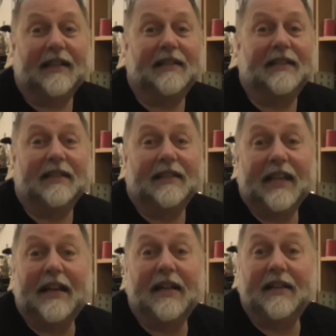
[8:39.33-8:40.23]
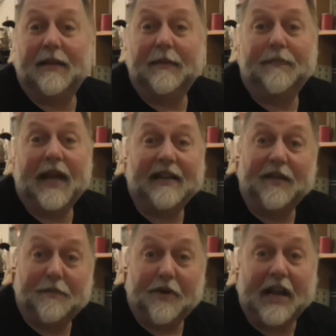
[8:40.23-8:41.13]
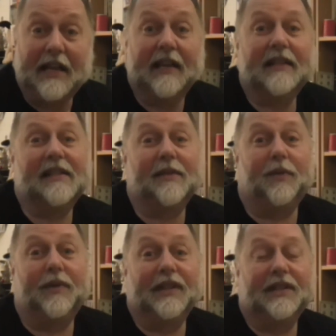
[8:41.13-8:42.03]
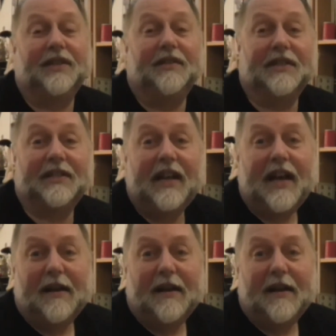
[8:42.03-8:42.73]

to the end of break to call in the students,